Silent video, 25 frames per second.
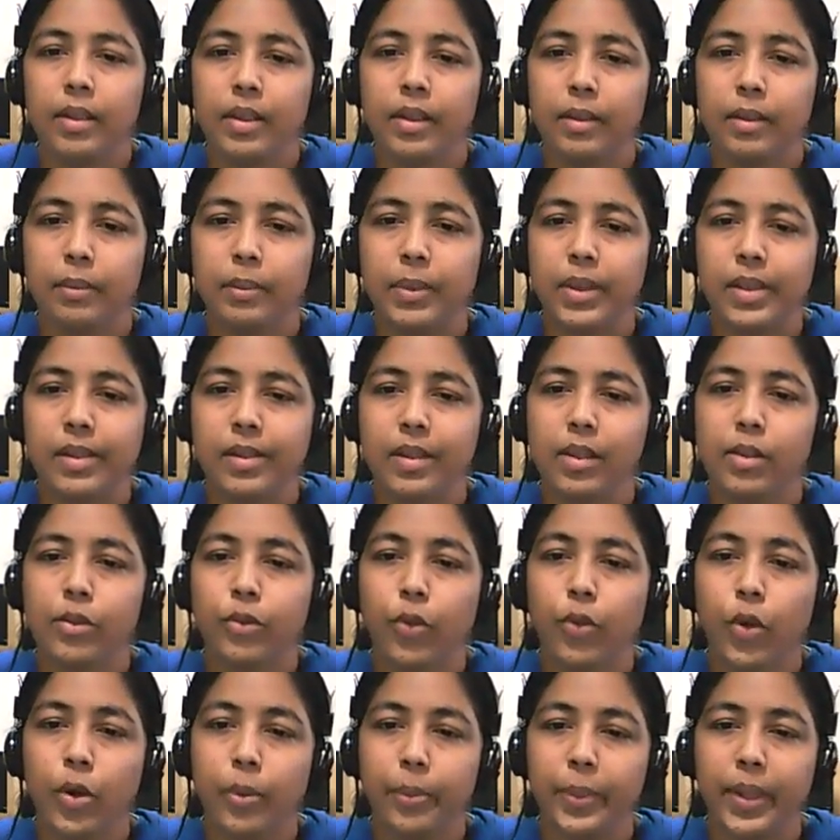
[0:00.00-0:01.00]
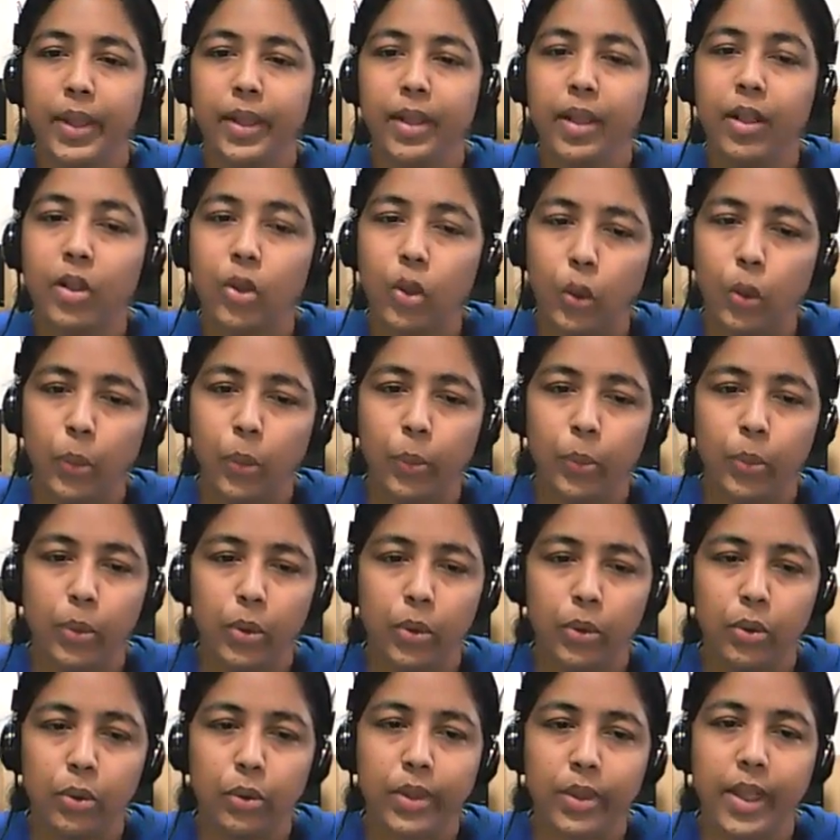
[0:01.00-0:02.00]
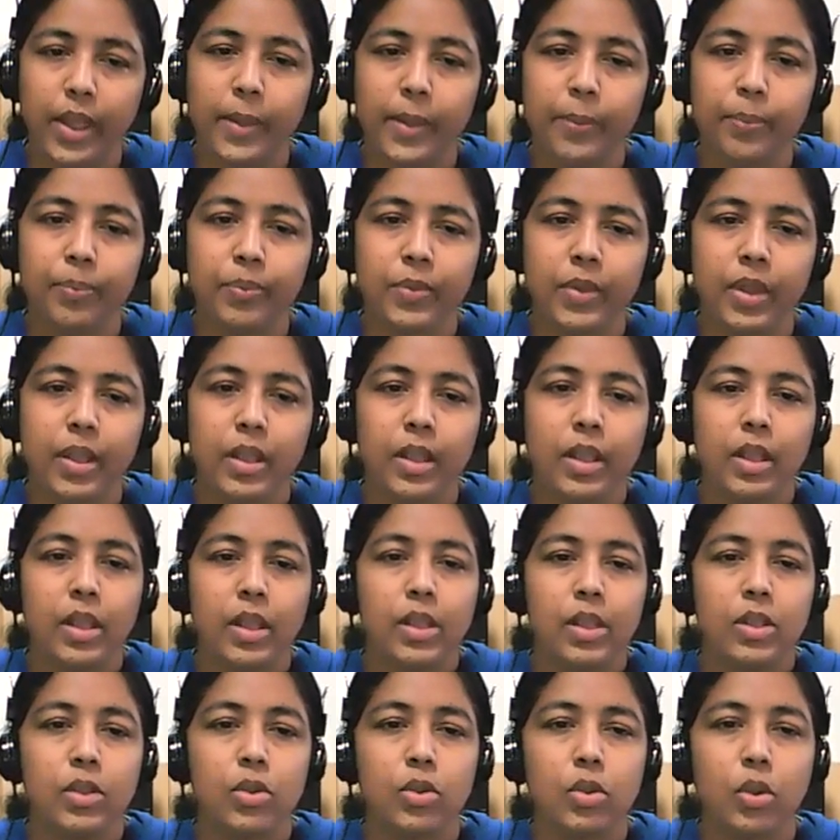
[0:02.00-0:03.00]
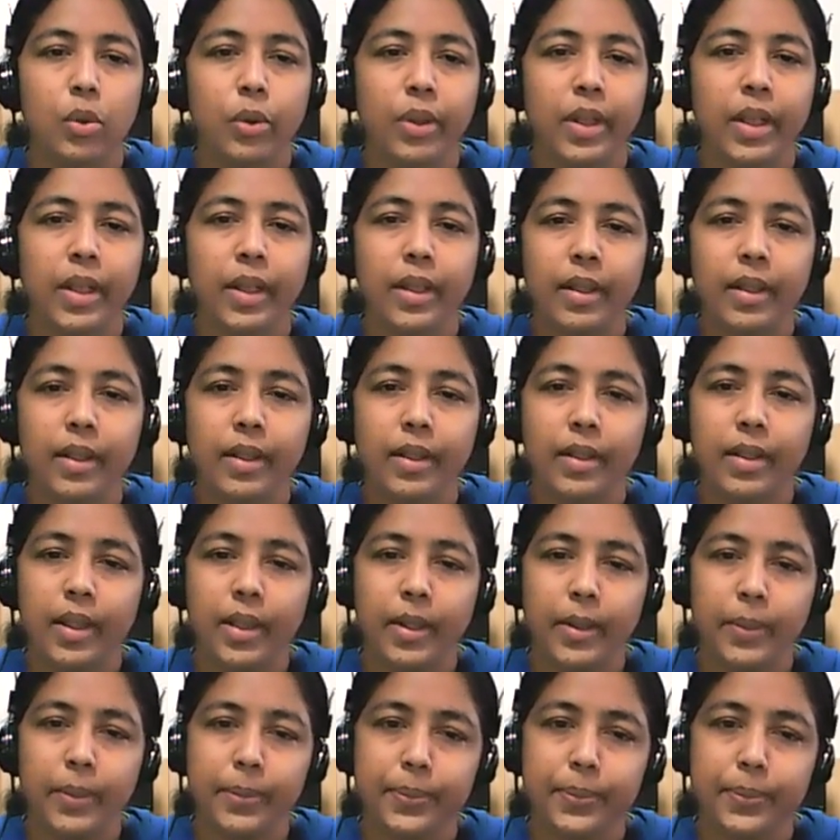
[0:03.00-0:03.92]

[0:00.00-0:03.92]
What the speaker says: meshes forming a globule. Okay? So here the